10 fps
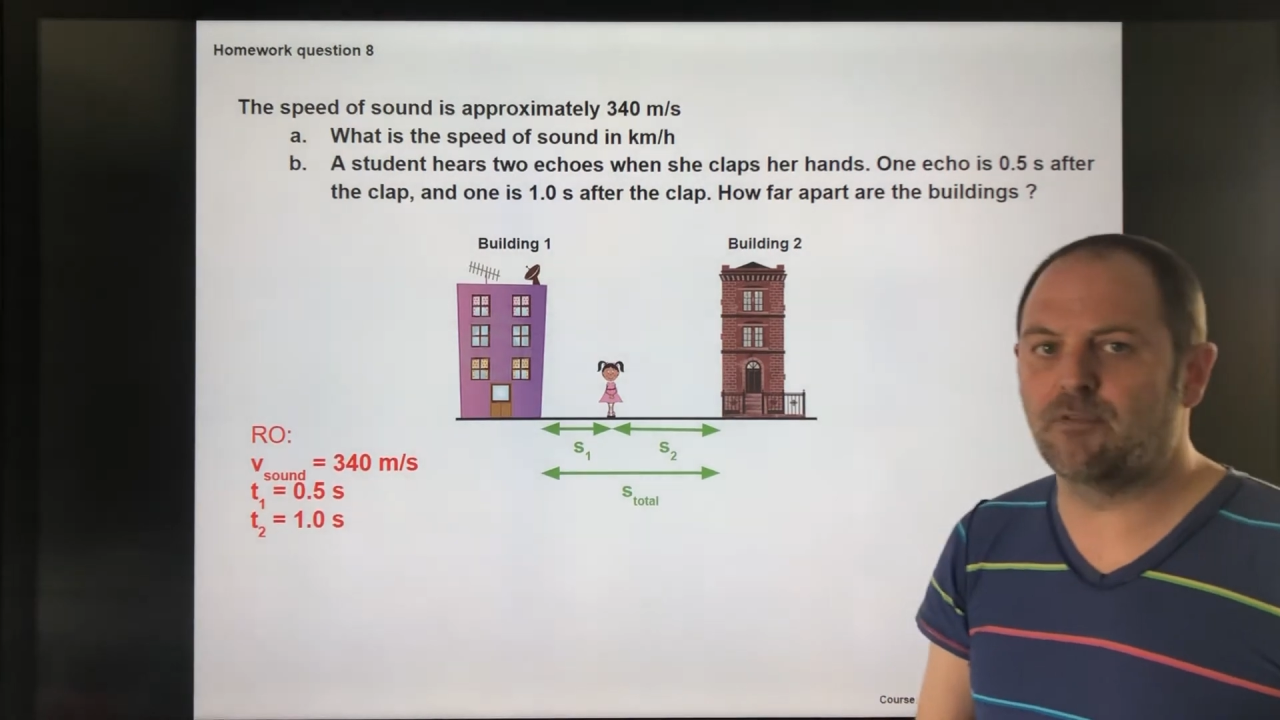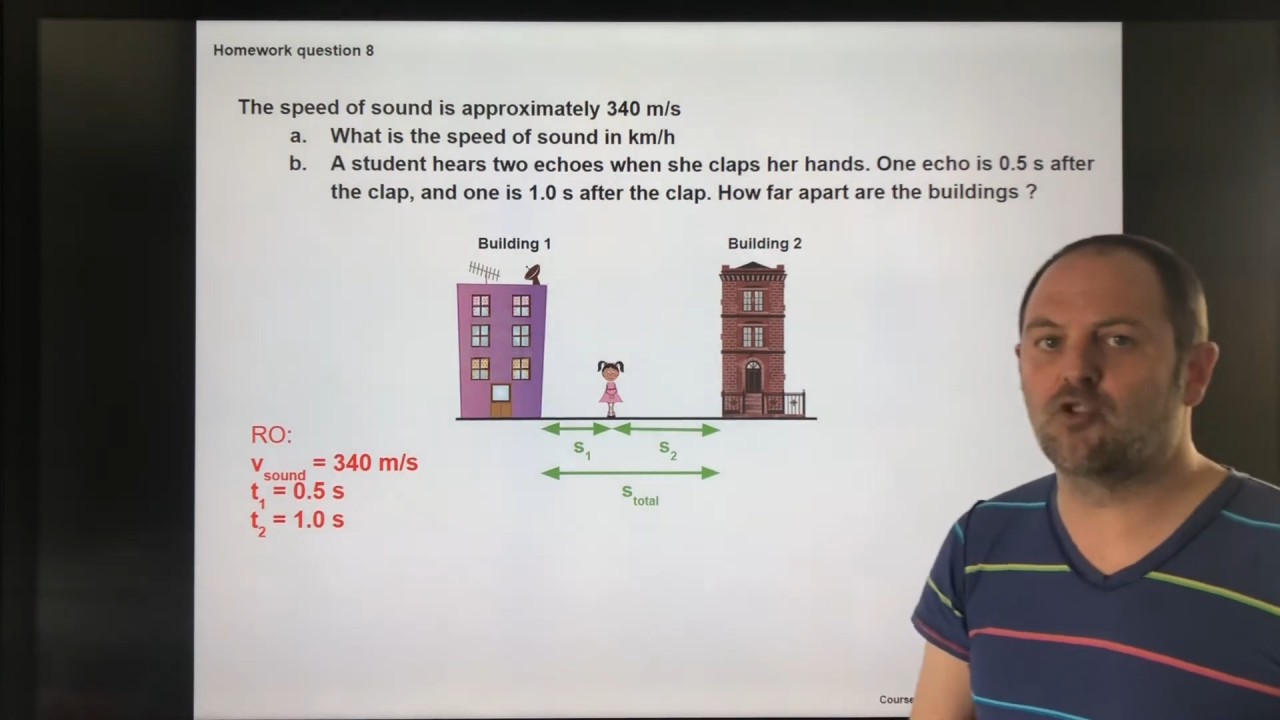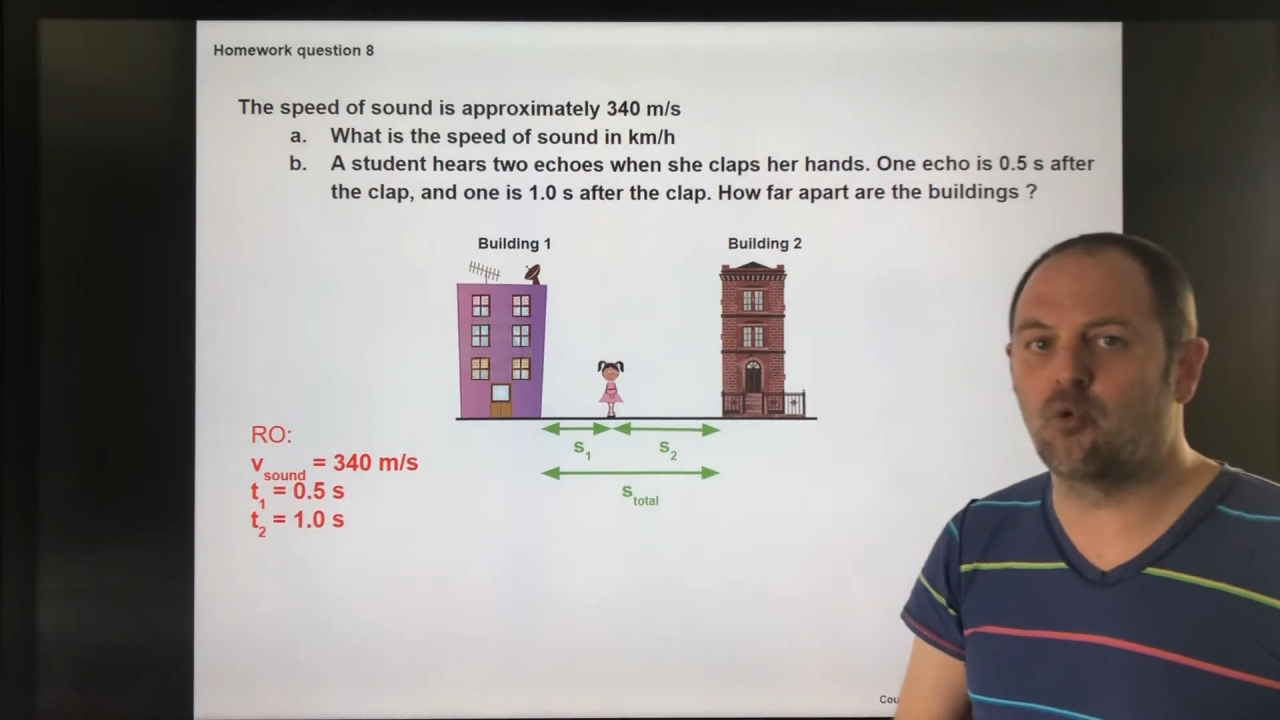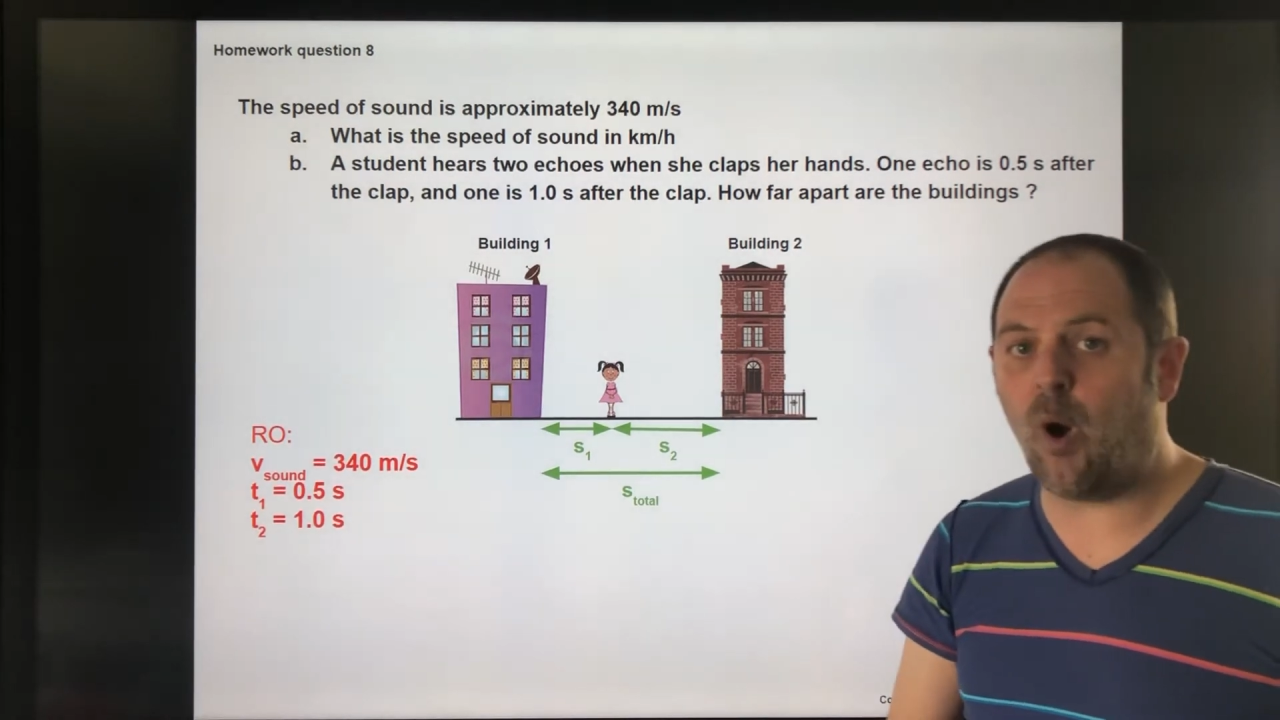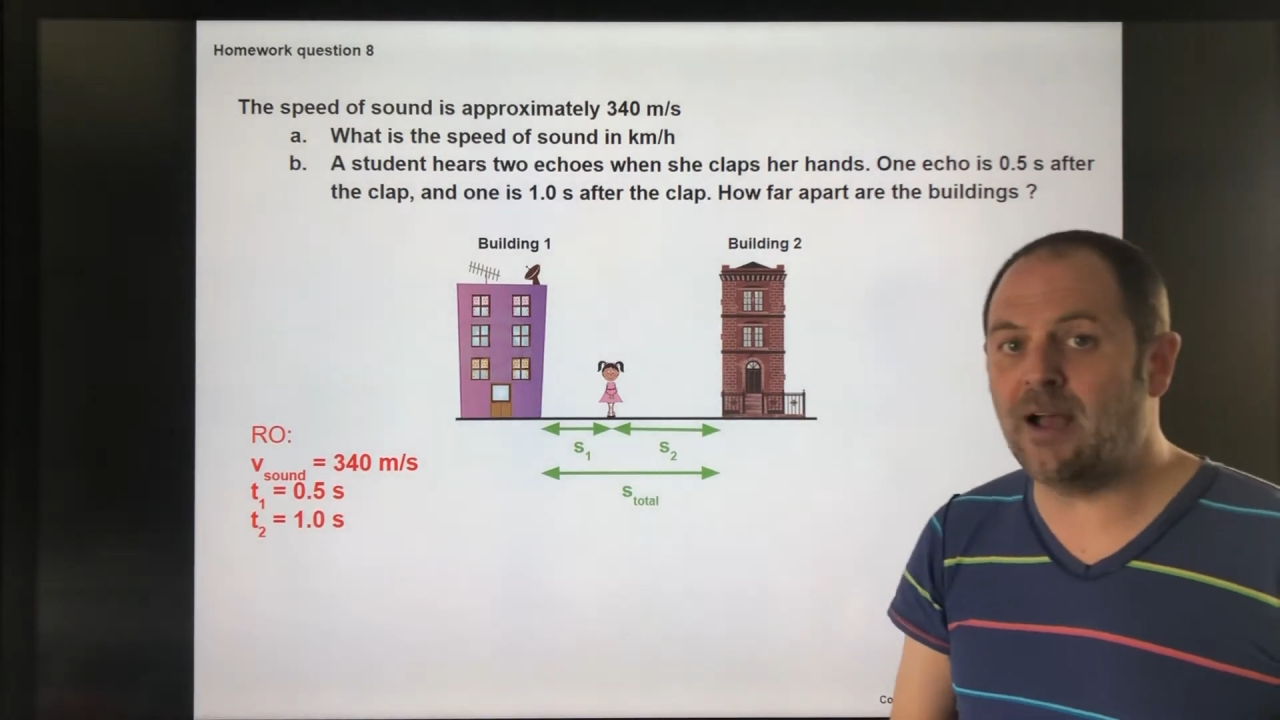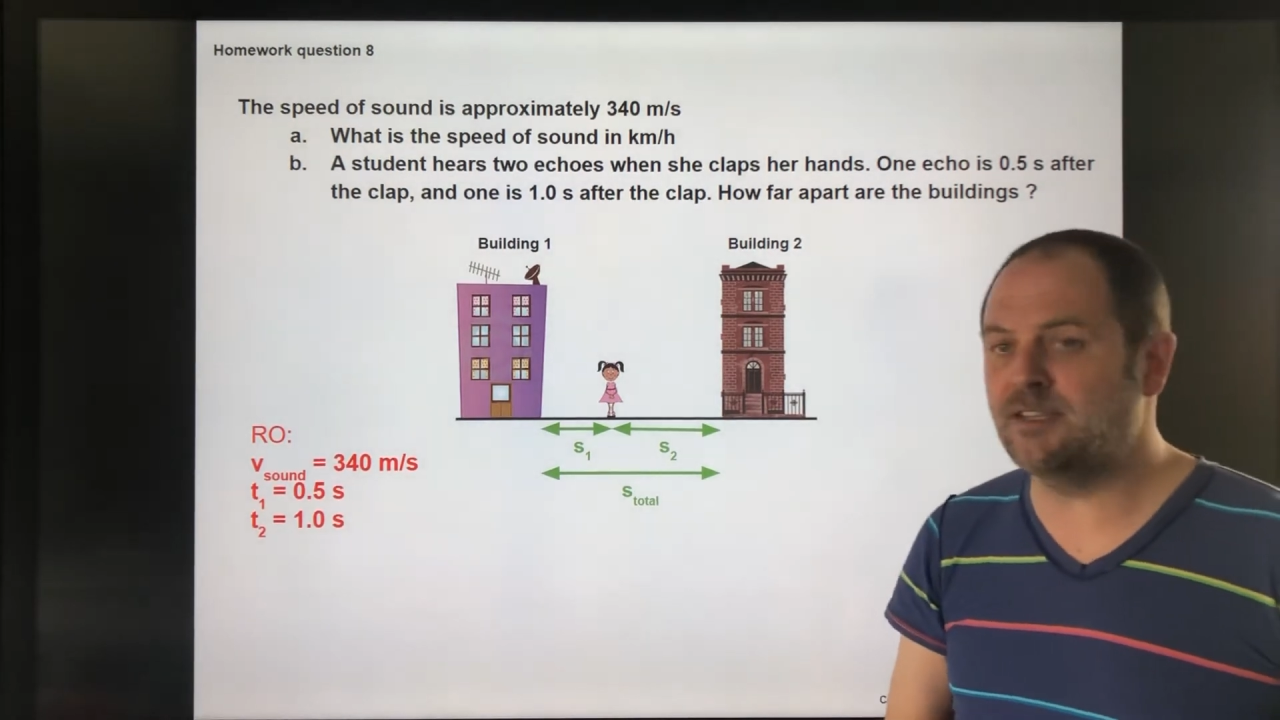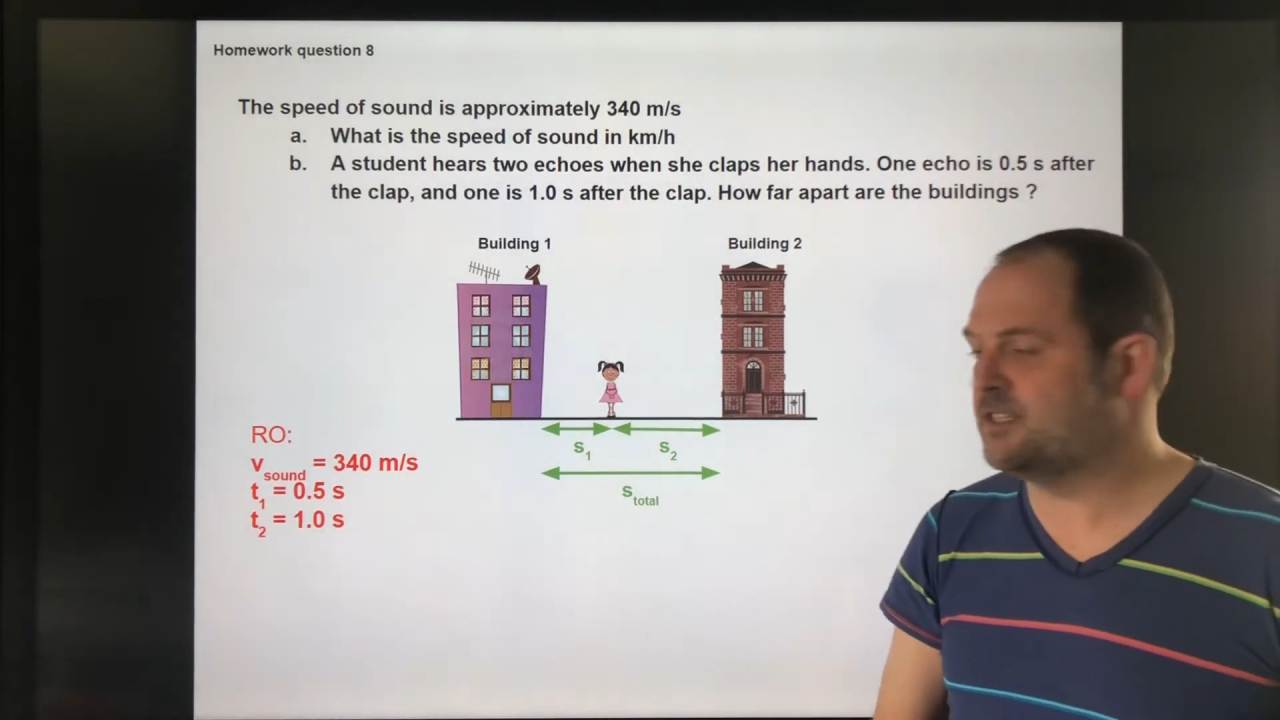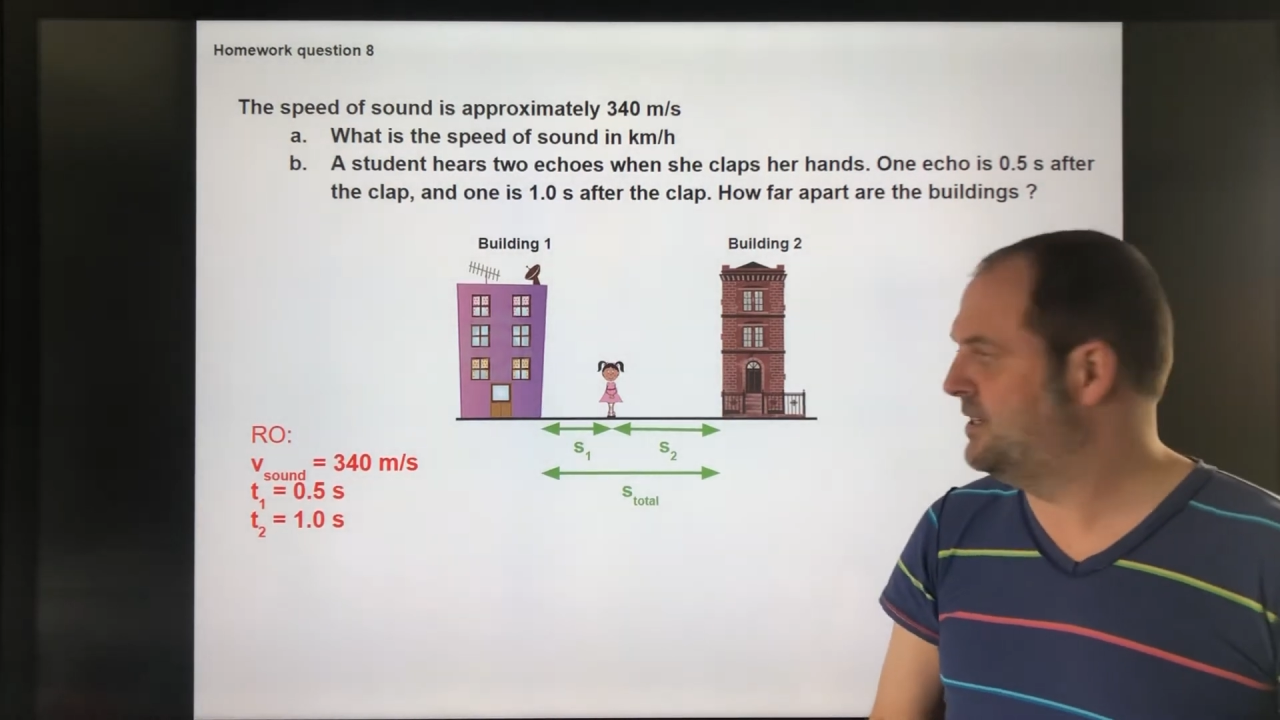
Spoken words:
twice the